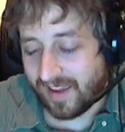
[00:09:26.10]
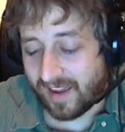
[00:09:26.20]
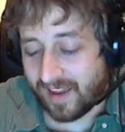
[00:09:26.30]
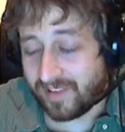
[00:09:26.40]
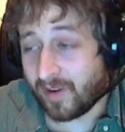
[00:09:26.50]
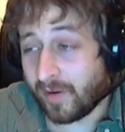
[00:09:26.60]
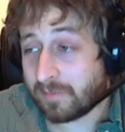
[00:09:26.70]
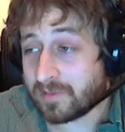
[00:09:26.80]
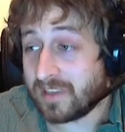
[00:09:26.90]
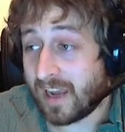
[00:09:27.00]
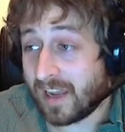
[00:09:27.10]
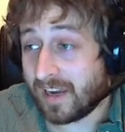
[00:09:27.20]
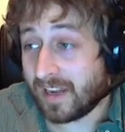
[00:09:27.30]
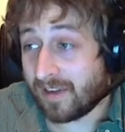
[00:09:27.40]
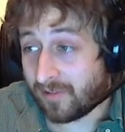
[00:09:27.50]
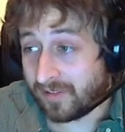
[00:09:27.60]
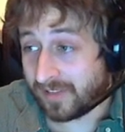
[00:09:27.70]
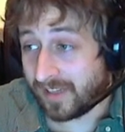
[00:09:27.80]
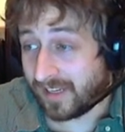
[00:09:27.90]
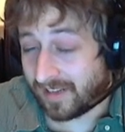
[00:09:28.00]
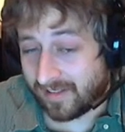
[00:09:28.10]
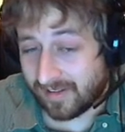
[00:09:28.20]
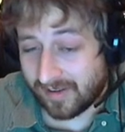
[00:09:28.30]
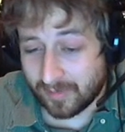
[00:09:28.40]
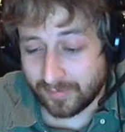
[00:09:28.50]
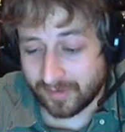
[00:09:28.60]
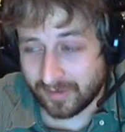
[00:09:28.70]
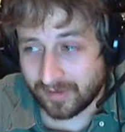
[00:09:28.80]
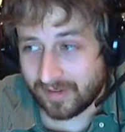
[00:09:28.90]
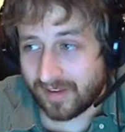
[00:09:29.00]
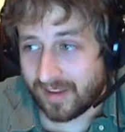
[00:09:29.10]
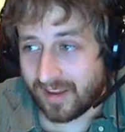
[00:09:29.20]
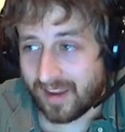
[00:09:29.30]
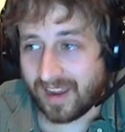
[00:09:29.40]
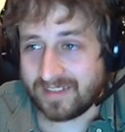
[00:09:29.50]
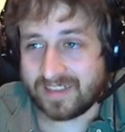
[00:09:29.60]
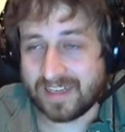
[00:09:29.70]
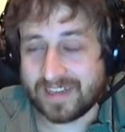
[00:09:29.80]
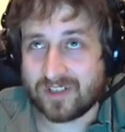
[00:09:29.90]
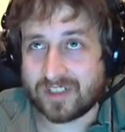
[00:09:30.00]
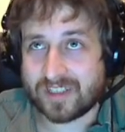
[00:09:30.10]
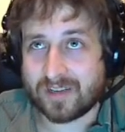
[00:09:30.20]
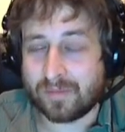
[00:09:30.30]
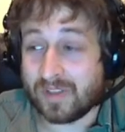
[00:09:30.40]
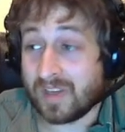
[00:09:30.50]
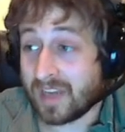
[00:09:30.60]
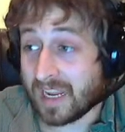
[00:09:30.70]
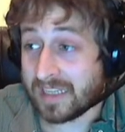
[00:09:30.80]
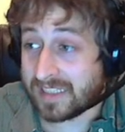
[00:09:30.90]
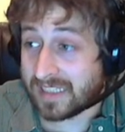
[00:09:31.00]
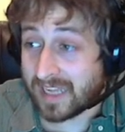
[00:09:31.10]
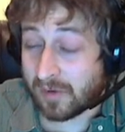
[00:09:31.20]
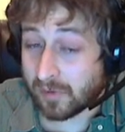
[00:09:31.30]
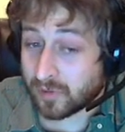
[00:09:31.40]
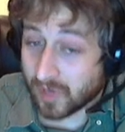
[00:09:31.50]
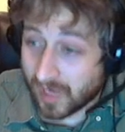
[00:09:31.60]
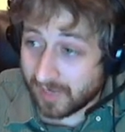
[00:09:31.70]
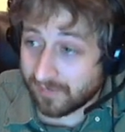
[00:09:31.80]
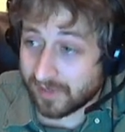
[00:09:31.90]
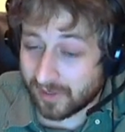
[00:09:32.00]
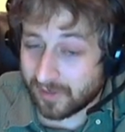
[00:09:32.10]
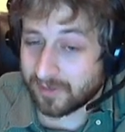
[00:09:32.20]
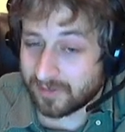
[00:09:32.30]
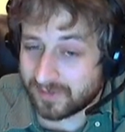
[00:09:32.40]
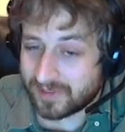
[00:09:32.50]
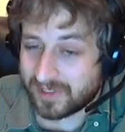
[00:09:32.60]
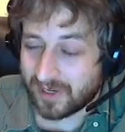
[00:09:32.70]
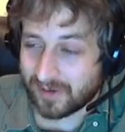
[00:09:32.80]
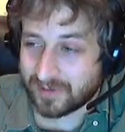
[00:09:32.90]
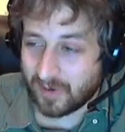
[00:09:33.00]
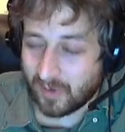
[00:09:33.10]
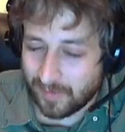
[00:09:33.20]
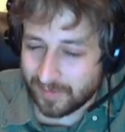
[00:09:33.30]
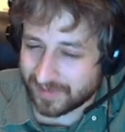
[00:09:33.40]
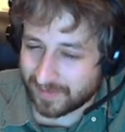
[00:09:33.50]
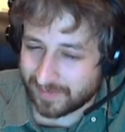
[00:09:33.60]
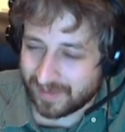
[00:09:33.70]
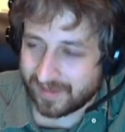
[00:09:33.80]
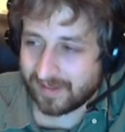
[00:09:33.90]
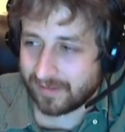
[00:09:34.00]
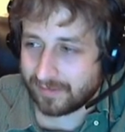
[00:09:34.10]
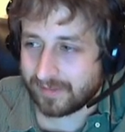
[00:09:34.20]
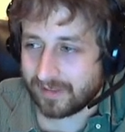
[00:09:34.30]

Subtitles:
No, I was not out all night and hungover. I did just complete an 18-hour drive, though, so it's almost like being hungover.